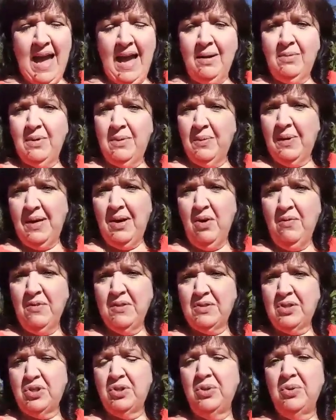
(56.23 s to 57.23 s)
And we went
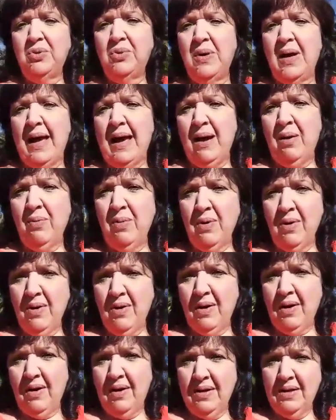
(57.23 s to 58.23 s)
over to
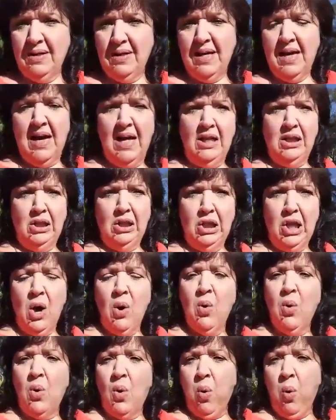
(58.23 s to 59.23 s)
our uh,
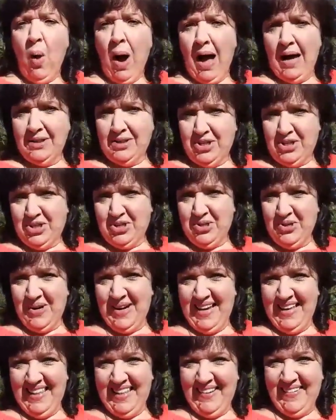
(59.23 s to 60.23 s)
loquat
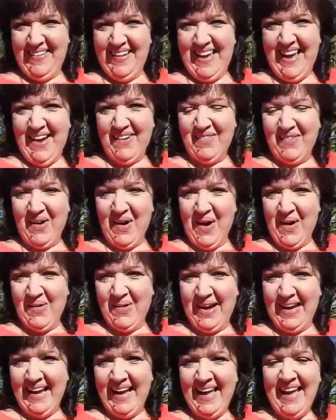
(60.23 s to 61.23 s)
tree that we have
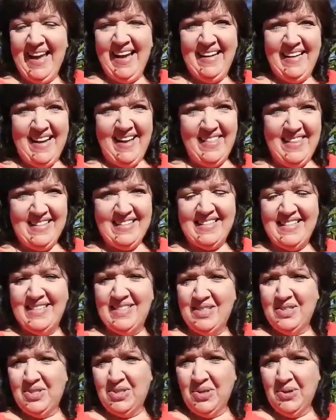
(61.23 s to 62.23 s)
growing. Now this
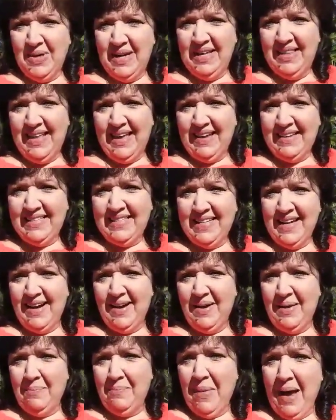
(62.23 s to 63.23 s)
is a tree that
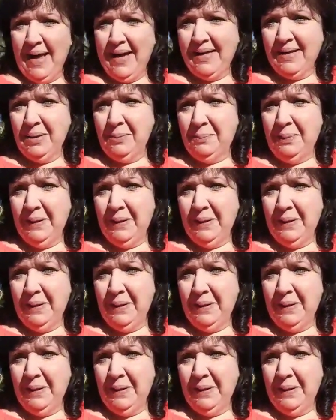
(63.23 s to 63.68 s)
uh, Michael